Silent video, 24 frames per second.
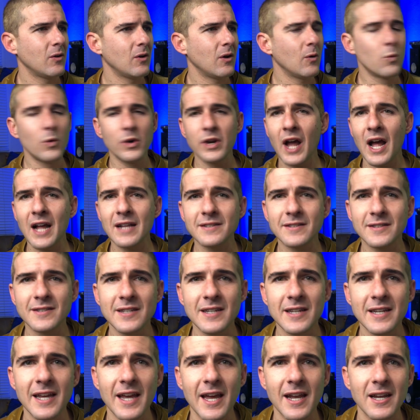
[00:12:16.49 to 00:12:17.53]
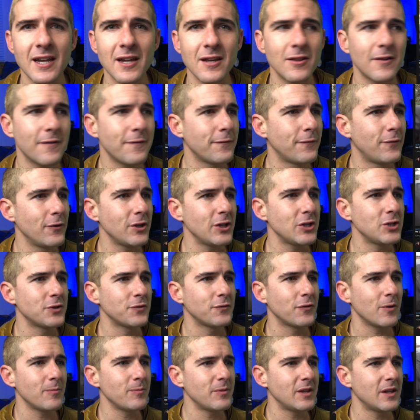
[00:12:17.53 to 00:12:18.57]
We're not seeing any of the footage
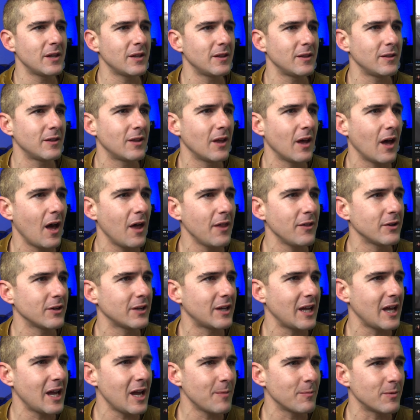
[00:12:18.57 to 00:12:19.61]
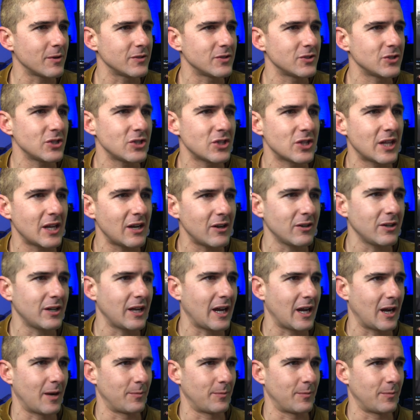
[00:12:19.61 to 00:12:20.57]
from the other cameras, just their camera.